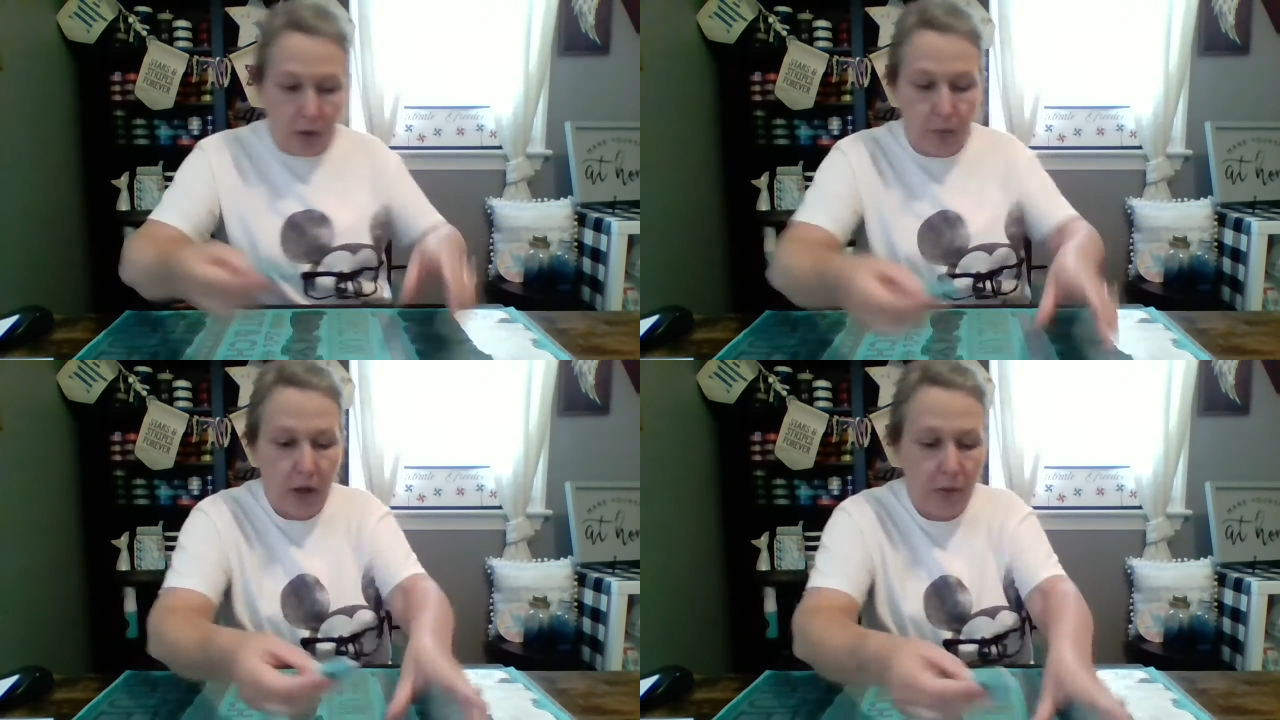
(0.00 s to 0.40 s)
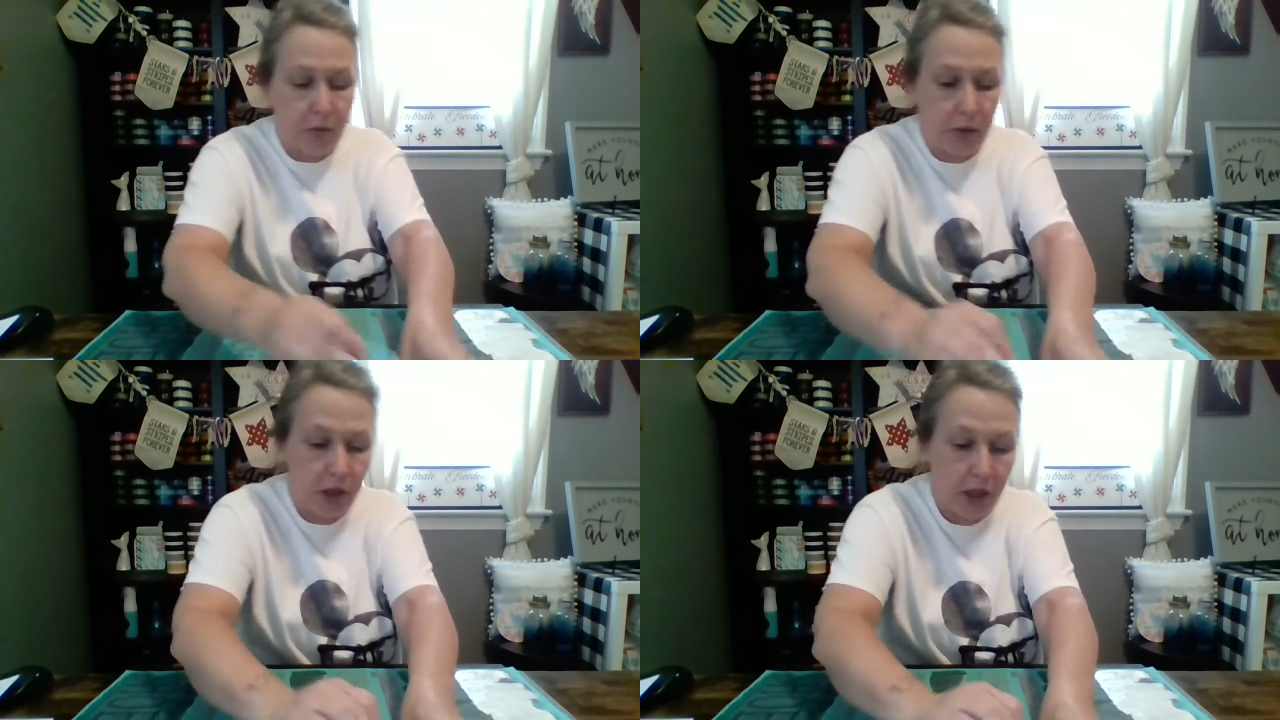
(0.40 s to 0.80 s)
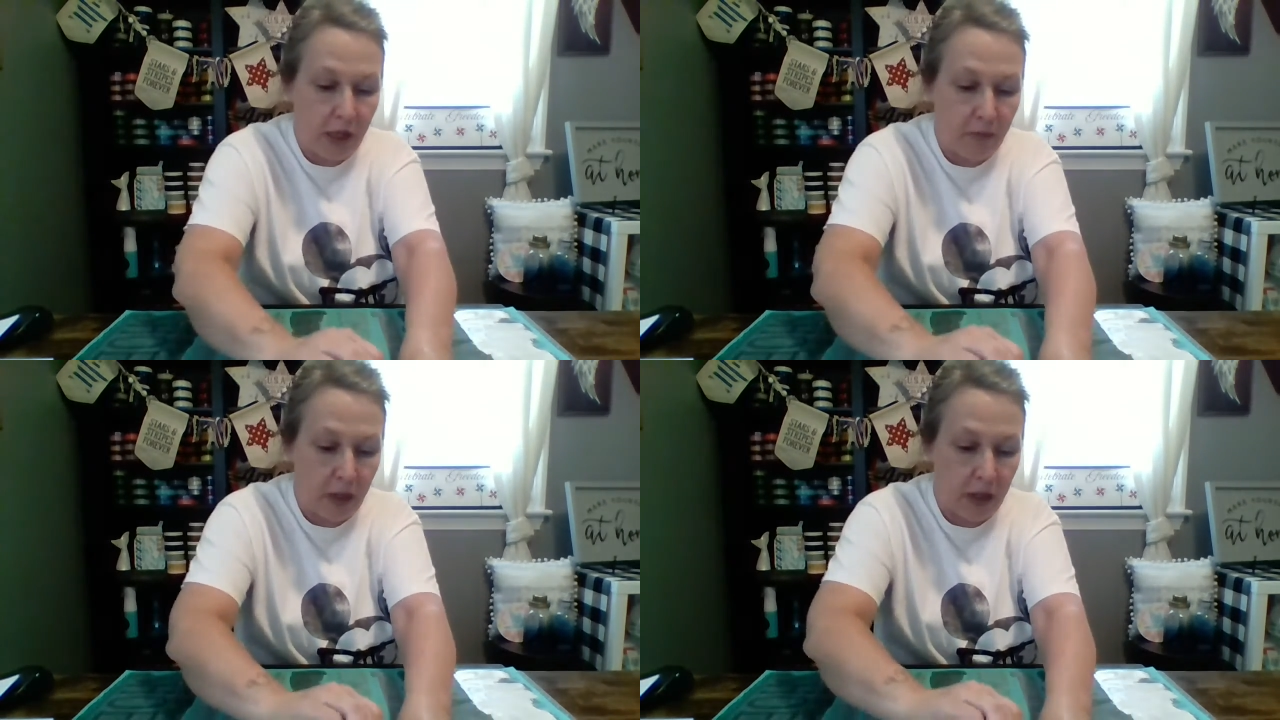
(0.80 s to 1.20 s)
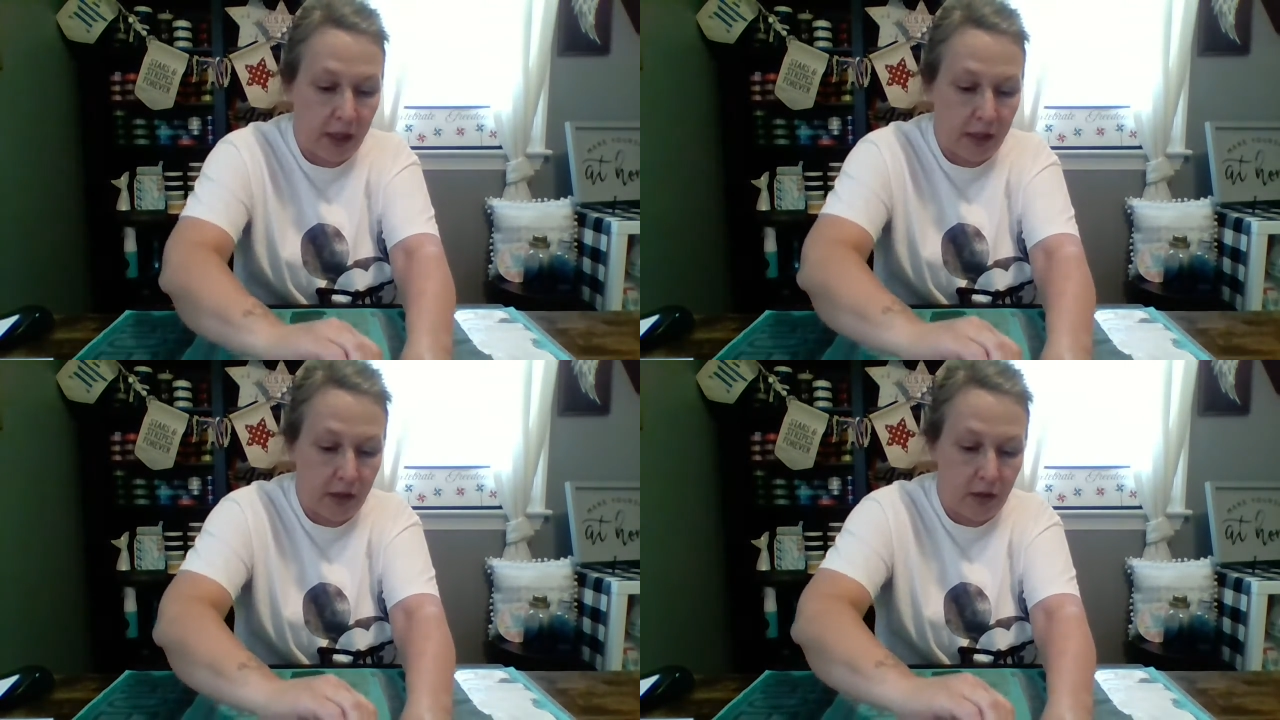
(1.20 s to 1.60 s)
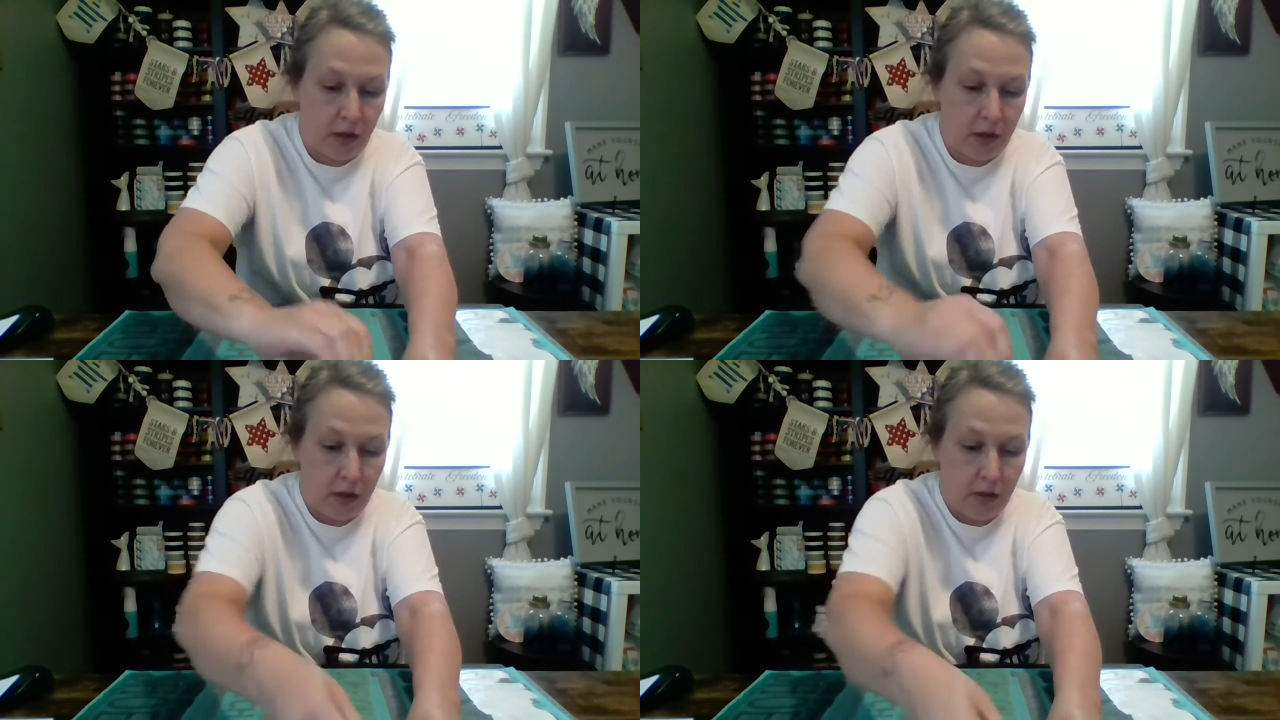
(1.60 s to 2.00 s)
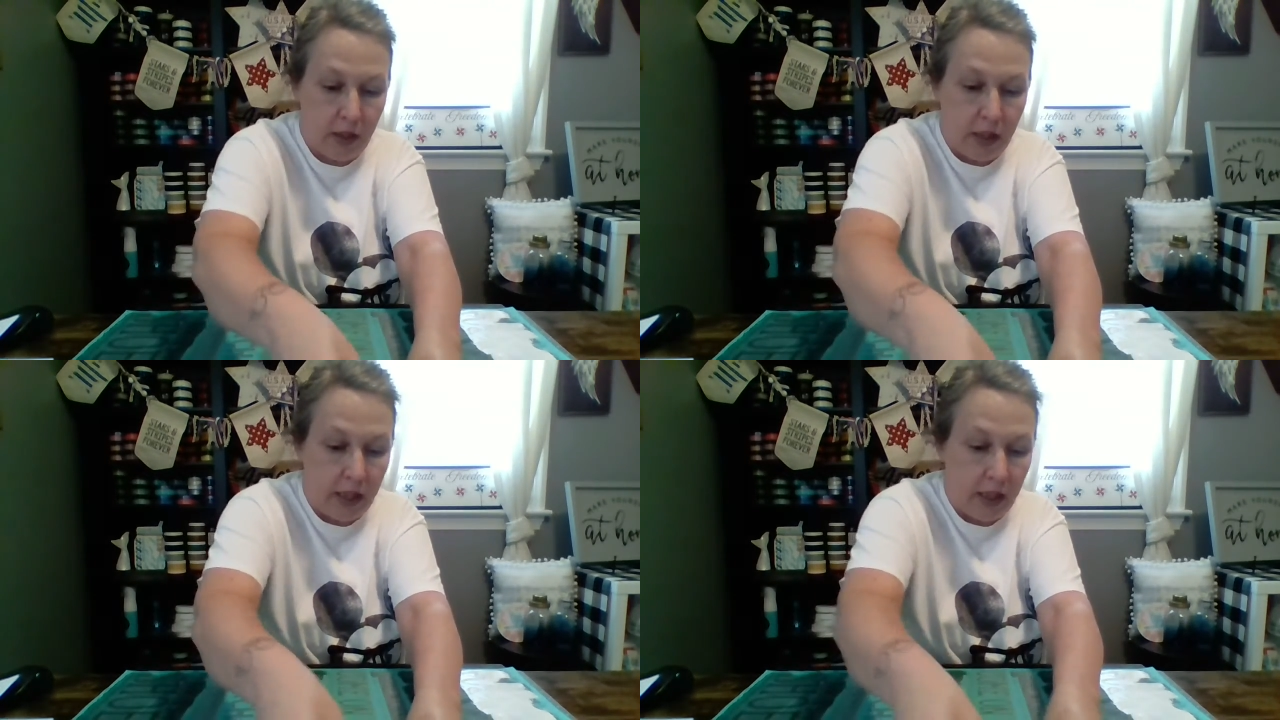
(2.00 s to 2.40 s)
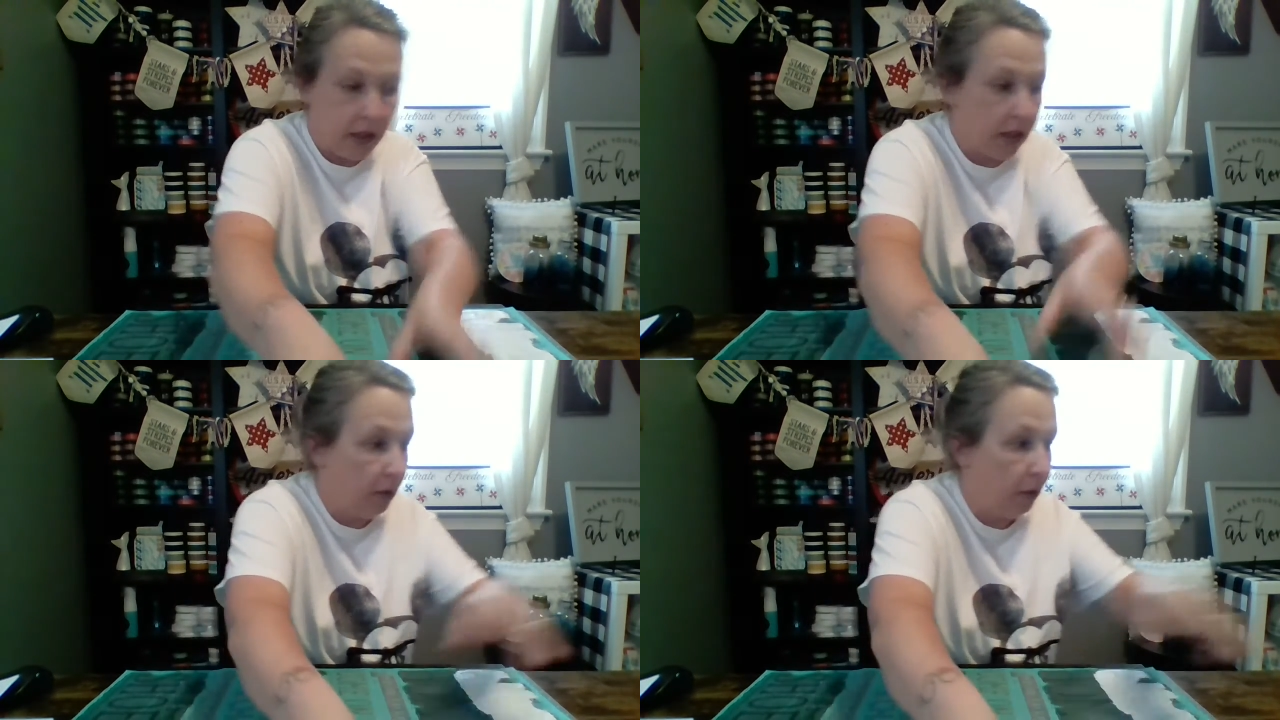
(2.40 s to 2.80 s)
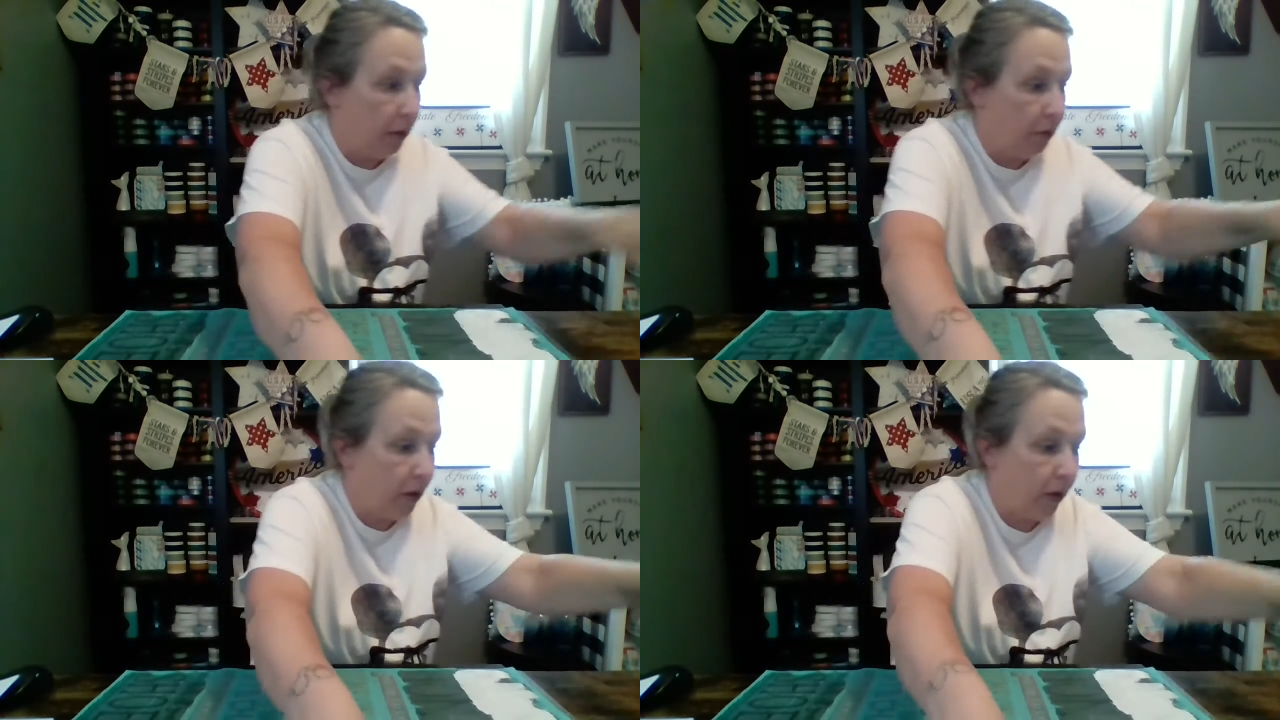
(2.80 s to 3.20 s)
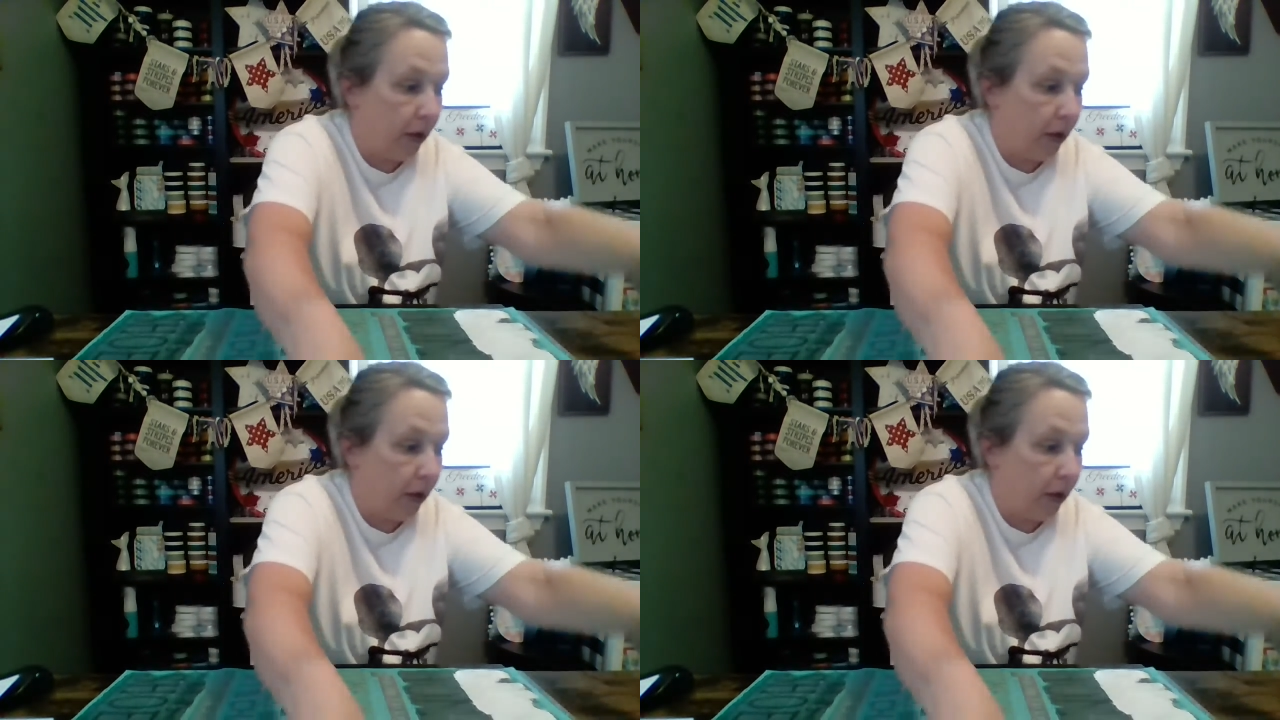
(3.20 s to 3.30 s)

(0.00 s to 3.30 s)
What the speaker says: probably should have my glasses on so that I can see what I'm doing.